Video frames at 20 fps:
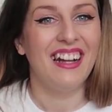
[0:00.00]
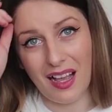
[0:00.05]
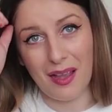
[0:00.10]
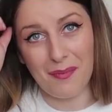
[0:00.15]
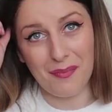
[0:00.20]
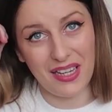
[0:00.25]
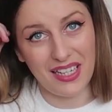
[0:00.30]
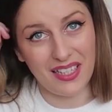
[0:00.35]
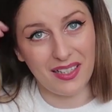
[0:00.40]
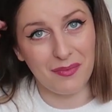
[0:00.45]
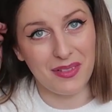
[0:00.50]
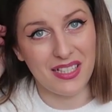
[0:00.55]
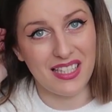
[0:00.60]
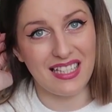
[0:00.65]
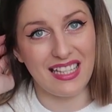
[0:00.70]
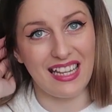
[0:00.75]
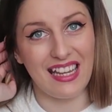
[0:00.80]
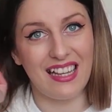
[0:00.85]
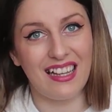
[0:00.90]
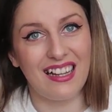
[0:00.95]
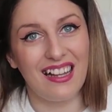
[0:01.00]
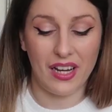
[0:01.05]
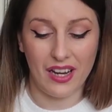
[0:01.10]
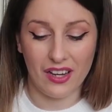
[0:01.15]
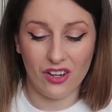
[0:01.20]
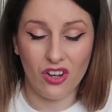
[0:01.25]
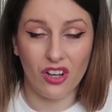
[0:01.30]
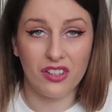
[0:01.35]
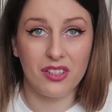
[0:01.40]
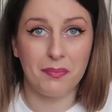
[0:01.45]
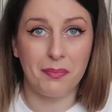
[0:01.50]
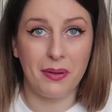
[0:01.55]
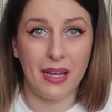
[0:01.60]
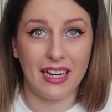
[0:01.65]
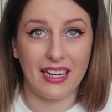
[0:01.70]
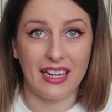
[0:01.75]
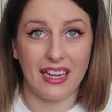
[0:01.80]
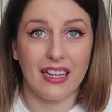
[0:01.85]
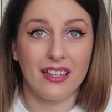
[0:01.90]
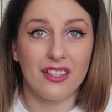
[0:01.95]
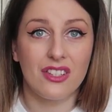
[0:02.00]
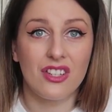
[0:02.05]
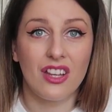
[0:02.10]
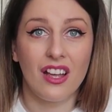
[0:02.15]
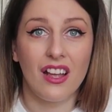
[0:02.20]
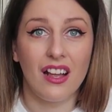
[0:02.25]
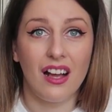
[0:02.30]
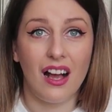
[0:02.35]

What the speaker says: I made a mistake. When I got the package,